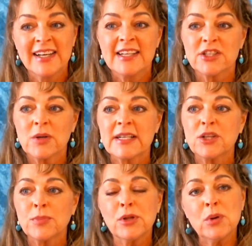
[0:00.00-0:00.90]
So it's
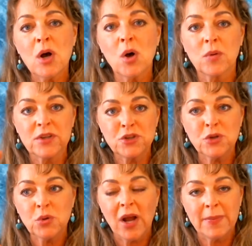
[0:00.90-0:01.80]
the blue hole, the
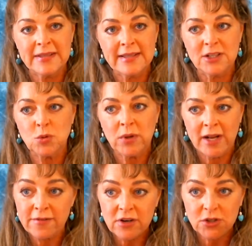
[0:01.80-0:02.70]
two and the six.
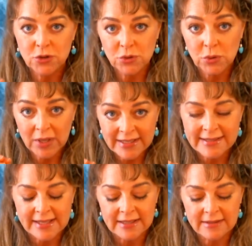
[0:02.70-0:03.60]
Whenever a two and a
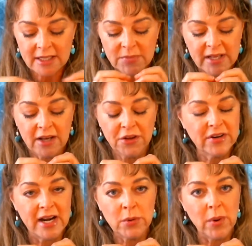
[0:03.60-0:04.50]
six come together
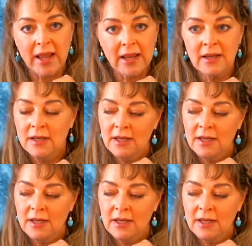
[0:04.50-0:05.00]
in any way,